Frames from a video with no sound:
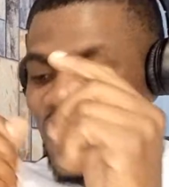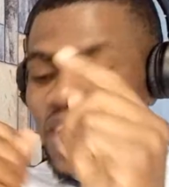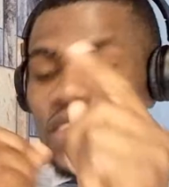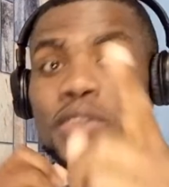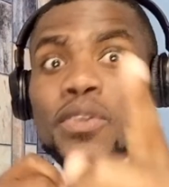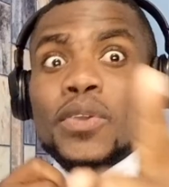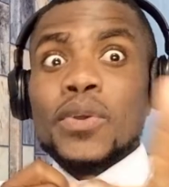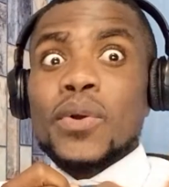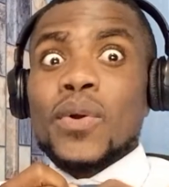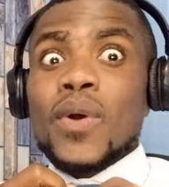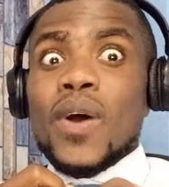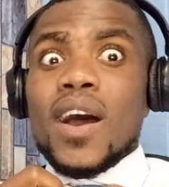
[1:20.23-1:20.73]

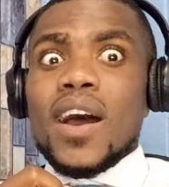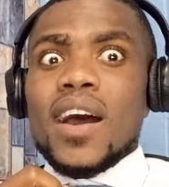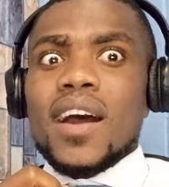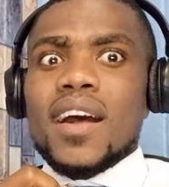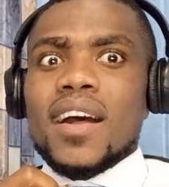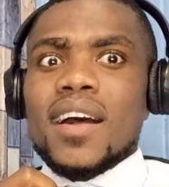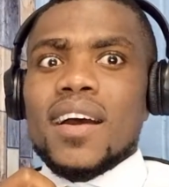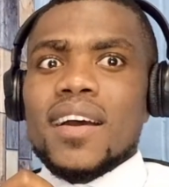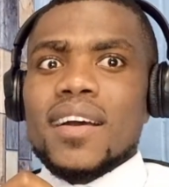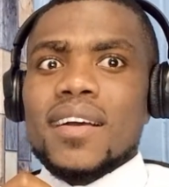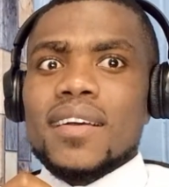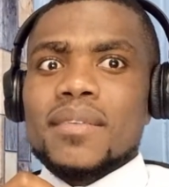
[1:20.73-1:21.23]
you are
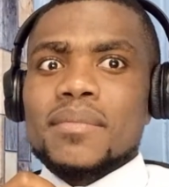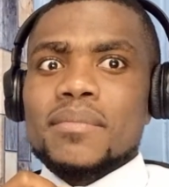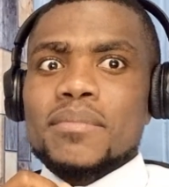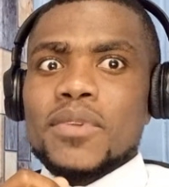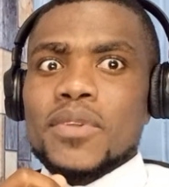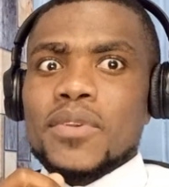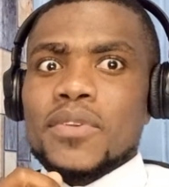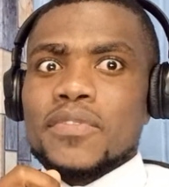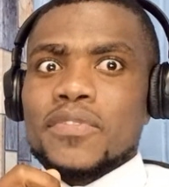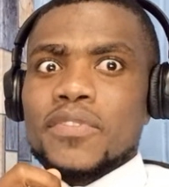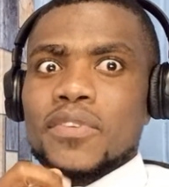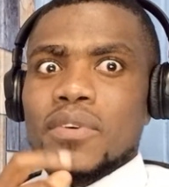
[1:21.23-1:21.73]

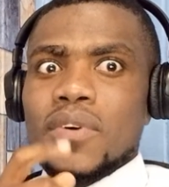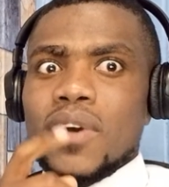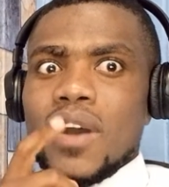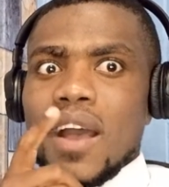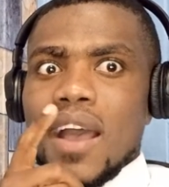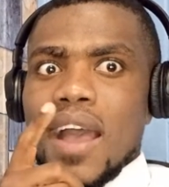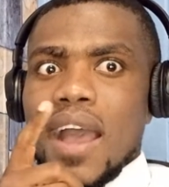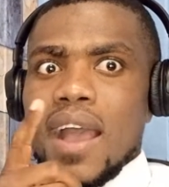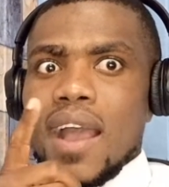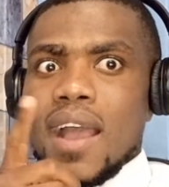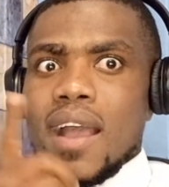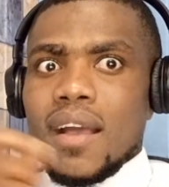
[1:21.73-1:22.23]
beautiful.
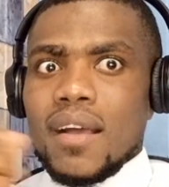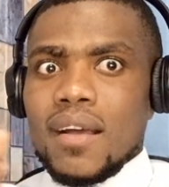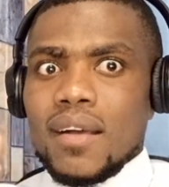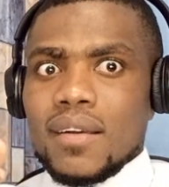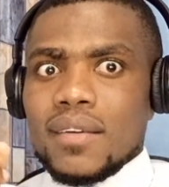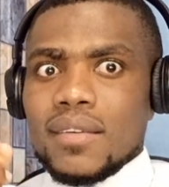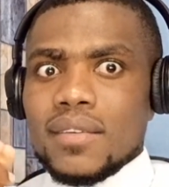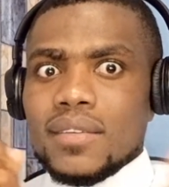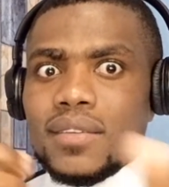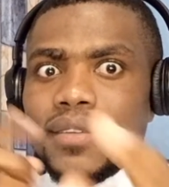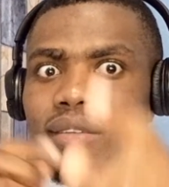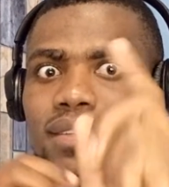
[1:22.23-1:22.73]
Ah.
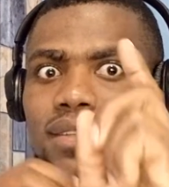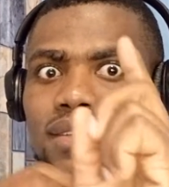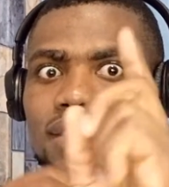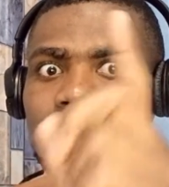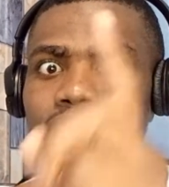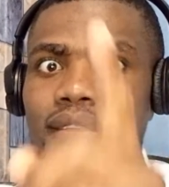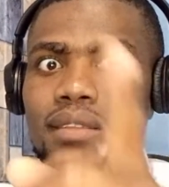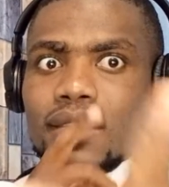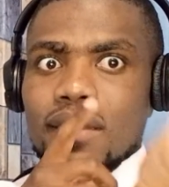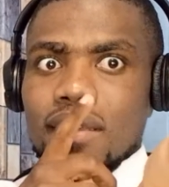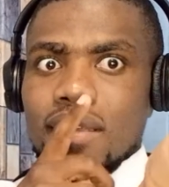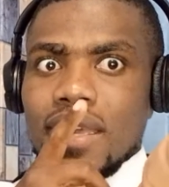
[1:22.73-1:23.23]

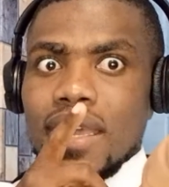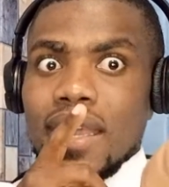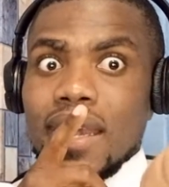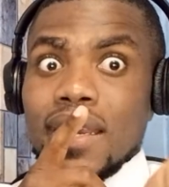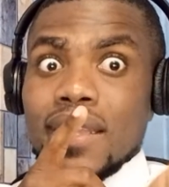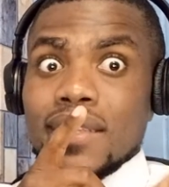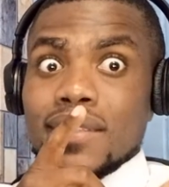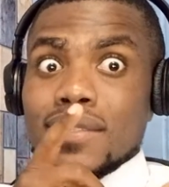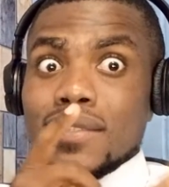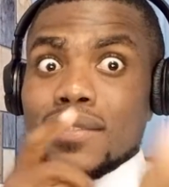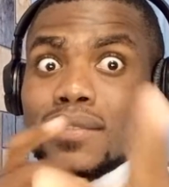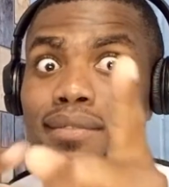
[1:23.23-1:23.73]

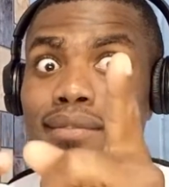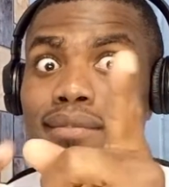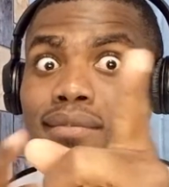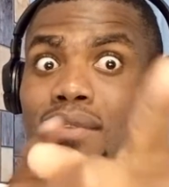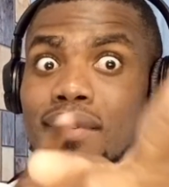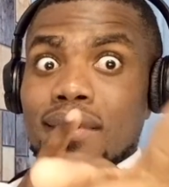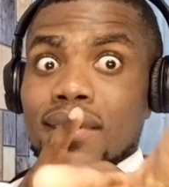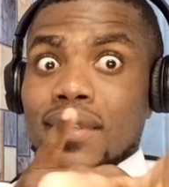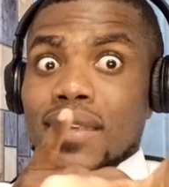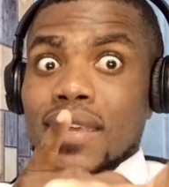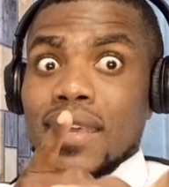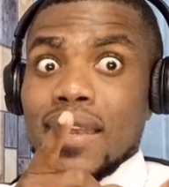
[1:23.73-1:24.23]
Eres.
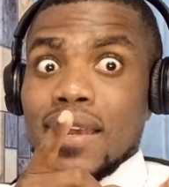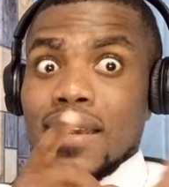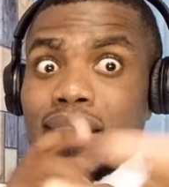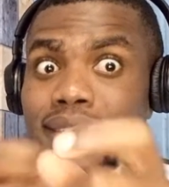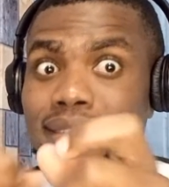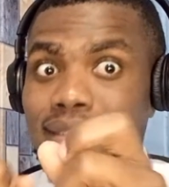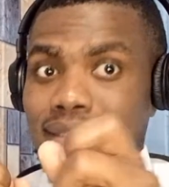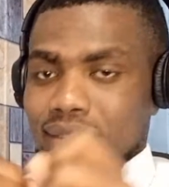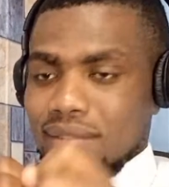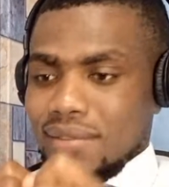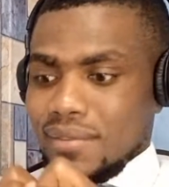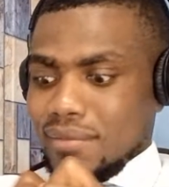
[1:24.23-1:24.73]

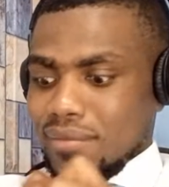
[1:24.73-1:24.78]
Eres.